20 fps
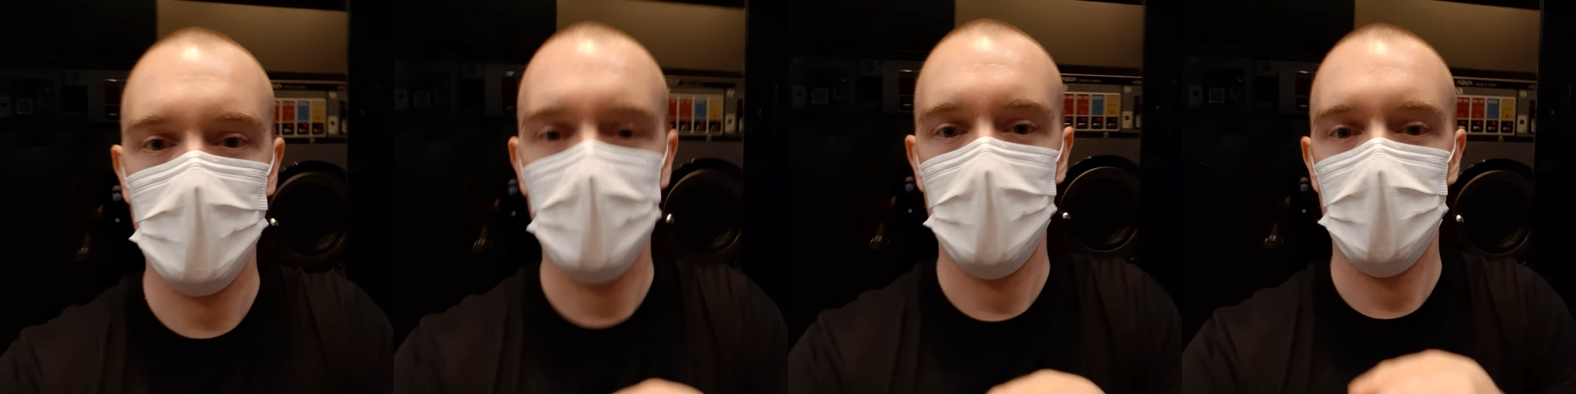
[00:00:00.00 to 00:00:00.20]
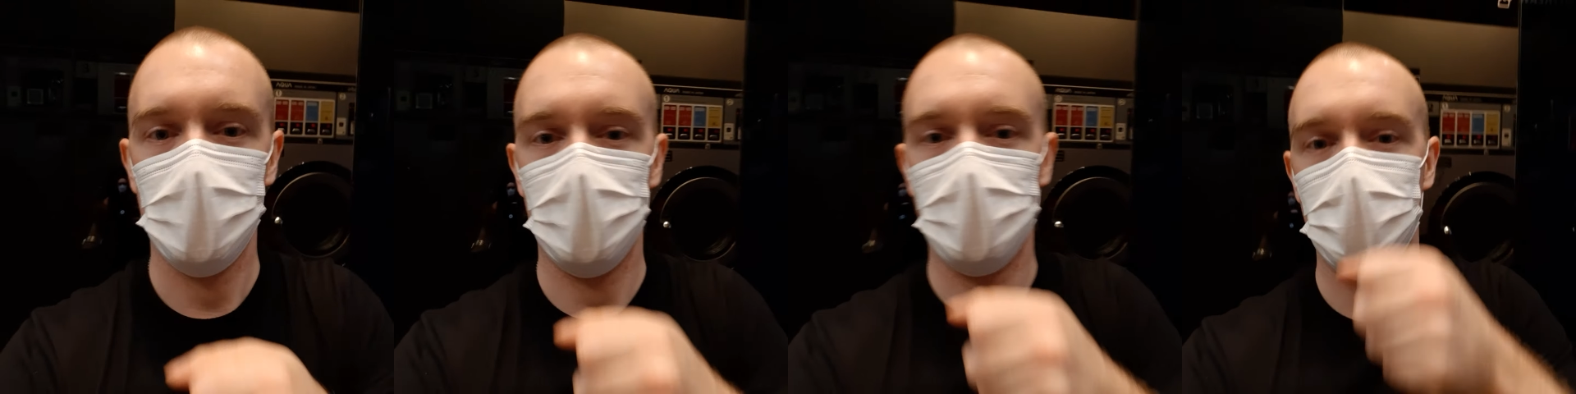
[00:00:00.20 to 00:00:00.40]

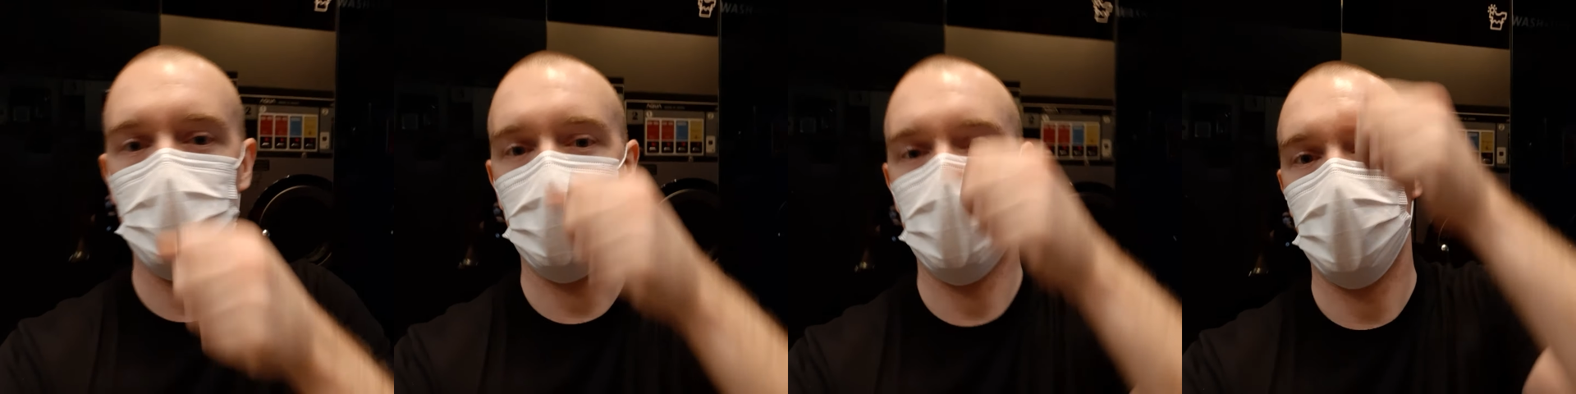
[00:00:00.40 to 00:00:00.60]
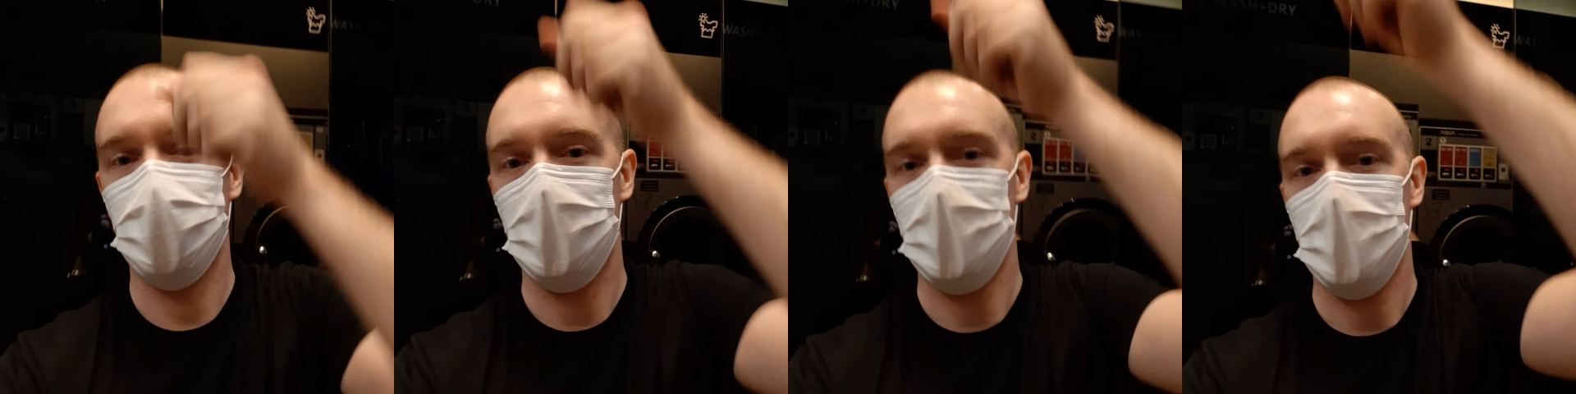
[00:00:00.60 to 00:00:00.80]
I will
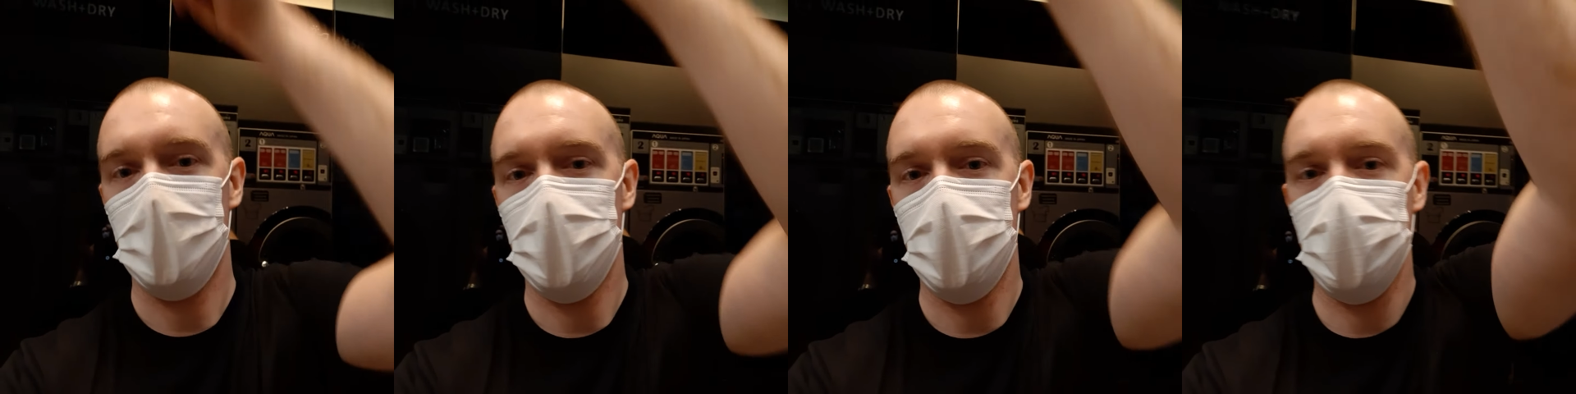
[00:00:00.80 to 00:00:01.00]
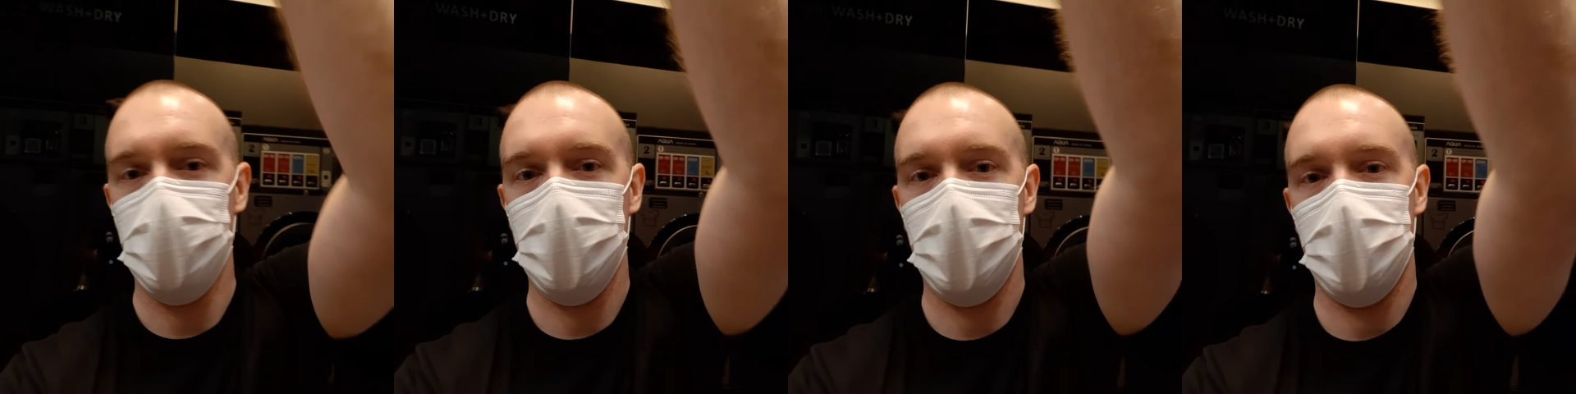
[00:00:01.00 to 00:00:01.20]

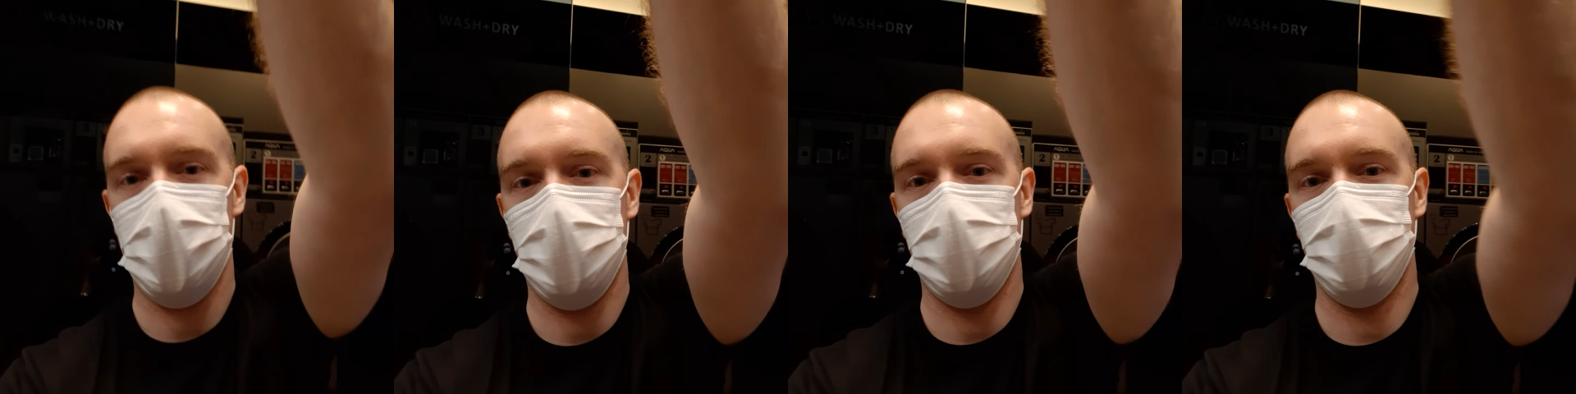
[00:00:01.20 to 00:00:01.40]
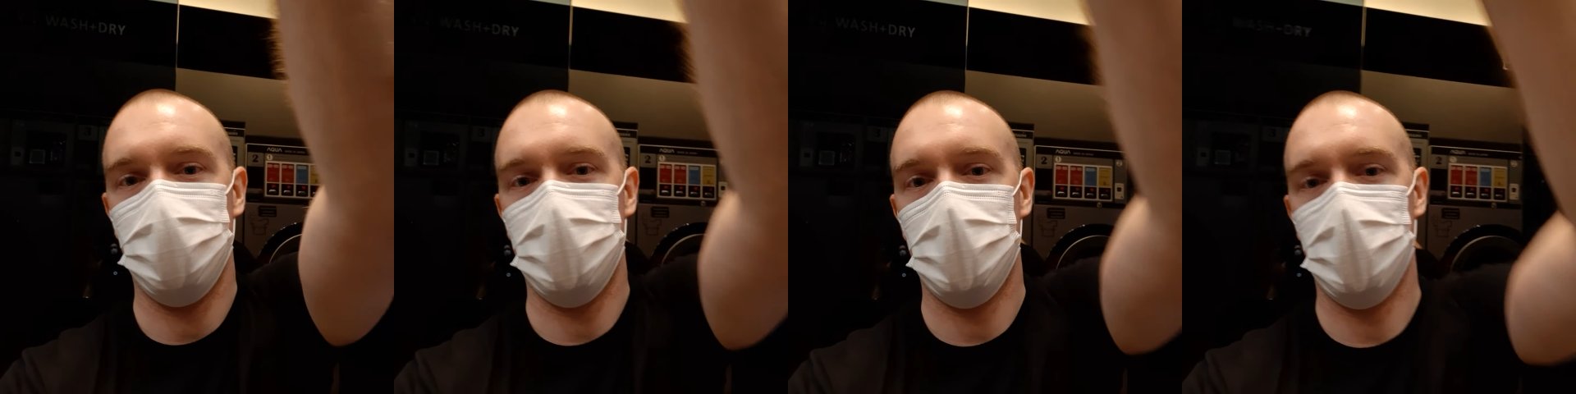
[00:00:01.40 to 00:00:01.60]
hang
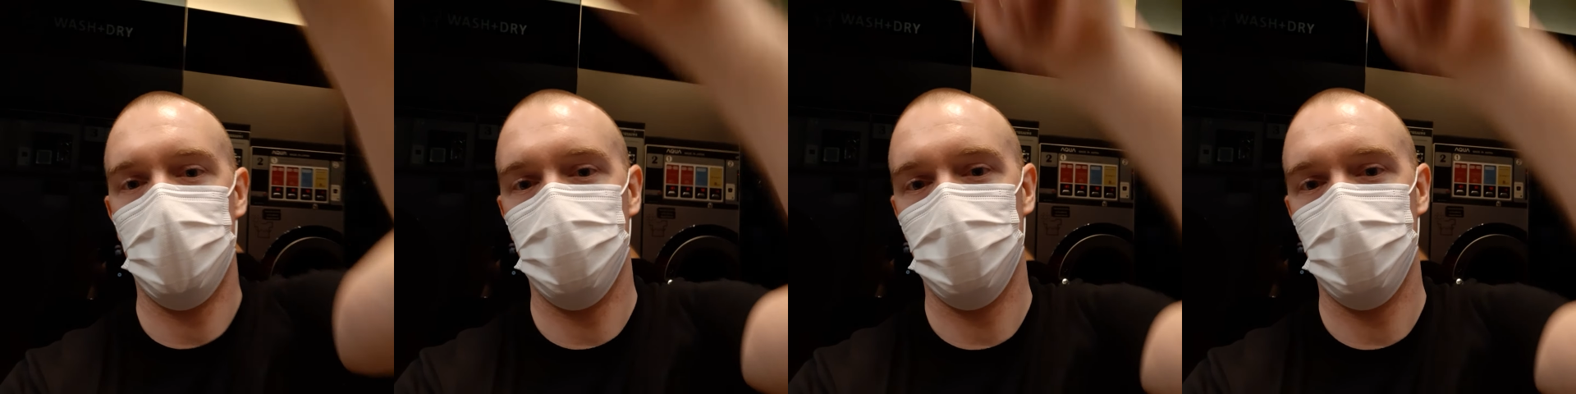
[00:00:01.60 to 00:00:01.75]
them,